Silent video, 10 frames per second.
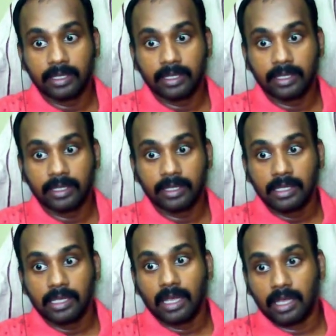
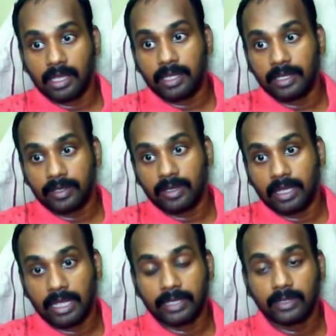
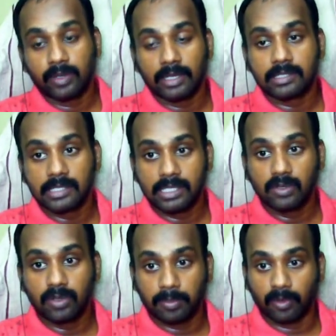how you can see
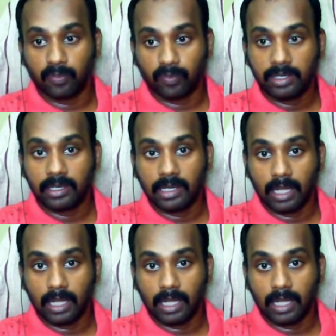your profile,